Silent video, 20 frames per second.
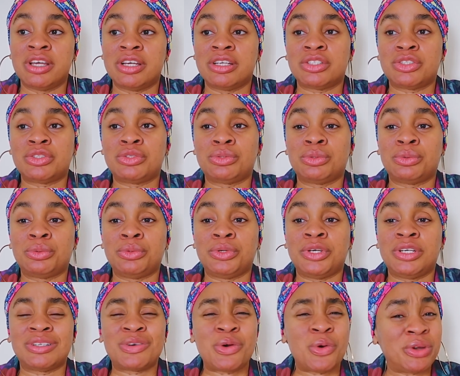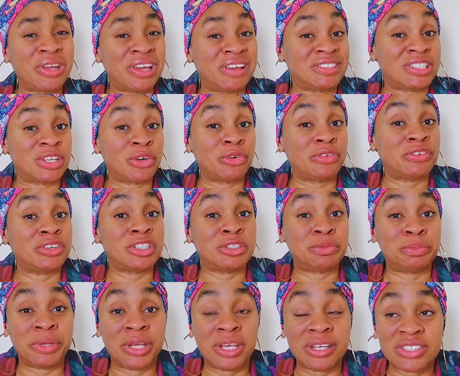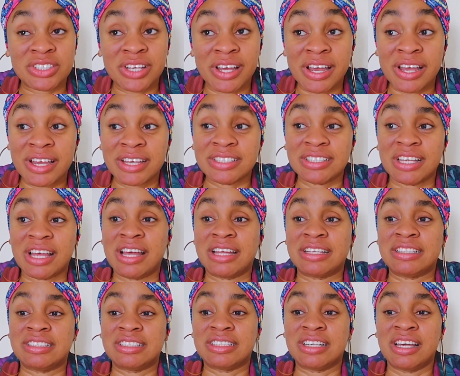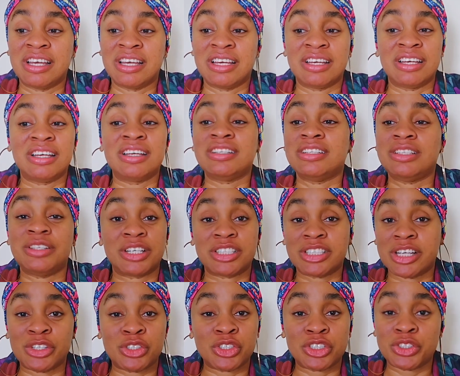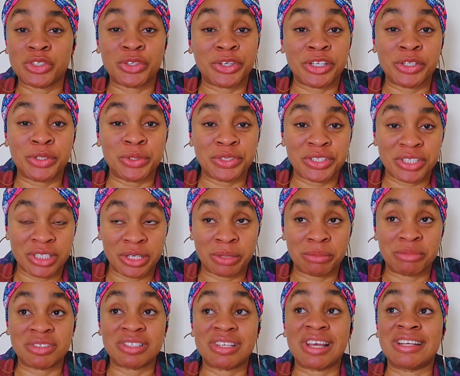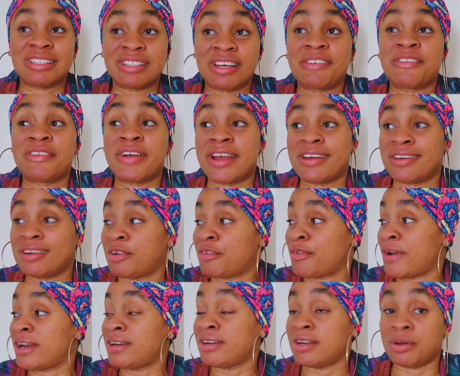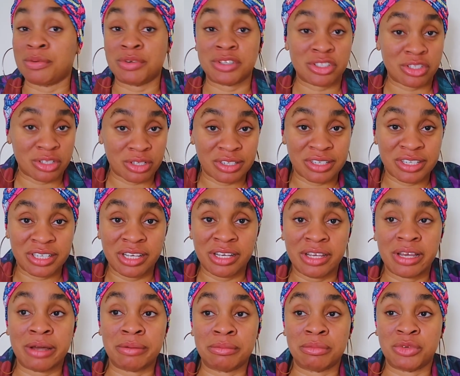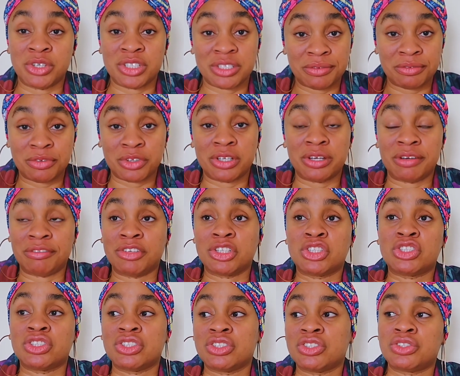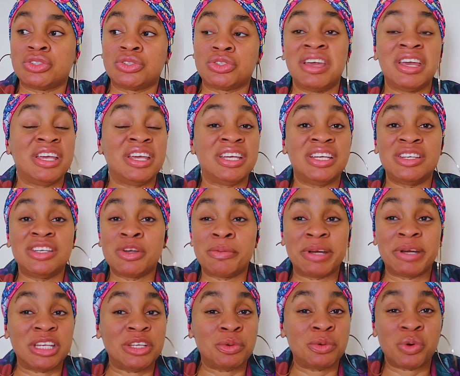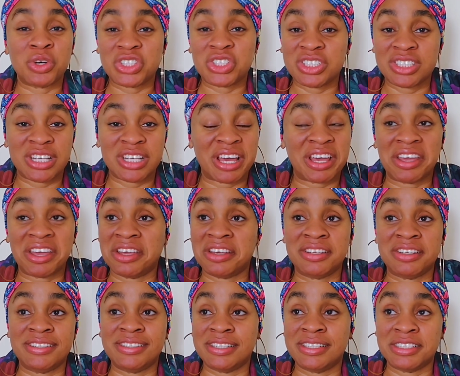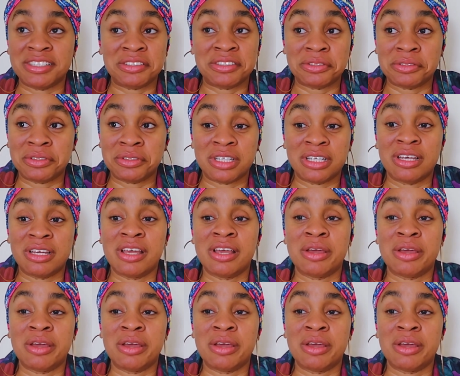So he called herself a bitch, guys. And Tiasha just not in good terms as at right now. Right now is Sunday. I'm waiting for the eviction shows. Normally he washes her hair. He didn't do it.